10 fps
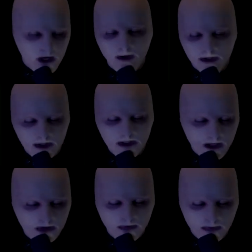Now, did this
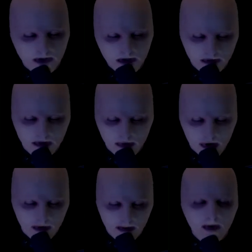end the
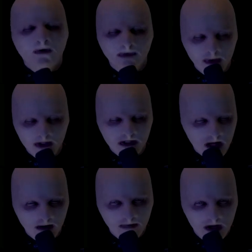program? Of course
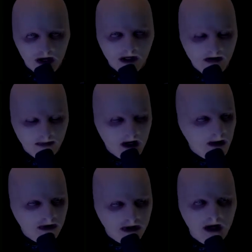not. And I've been
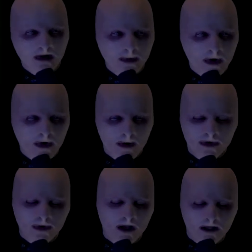able to end the programs
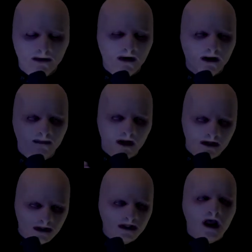directly in many
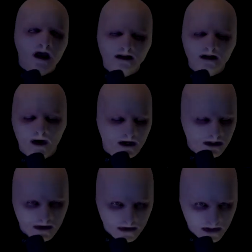places, as have my
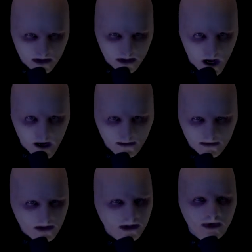associates.
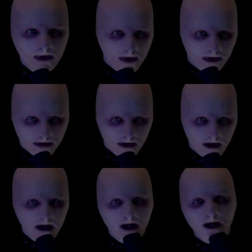However, at schools,
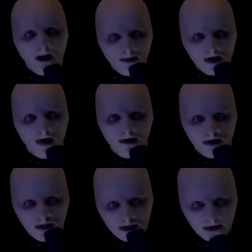it can be hard to
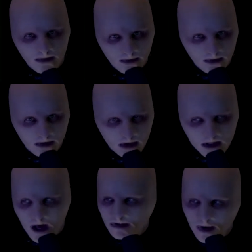get to.
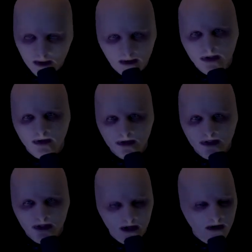And that is why we took
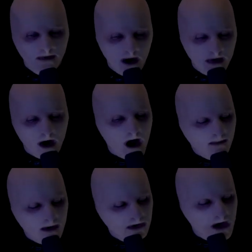this rather
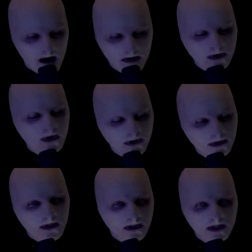oddball tactic such
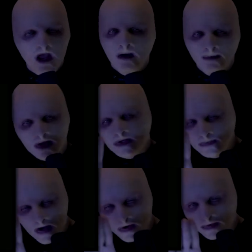as this. But that's
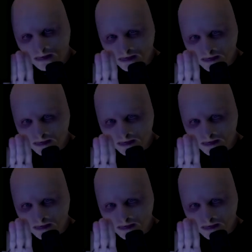about